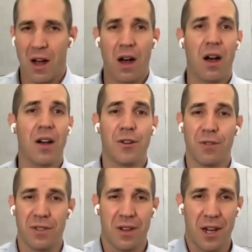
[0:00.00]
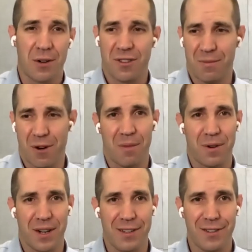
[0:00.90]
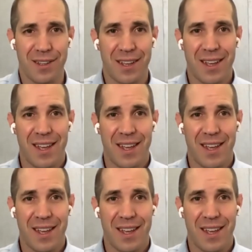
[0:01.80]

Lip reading: hundreds and hundreds of properties.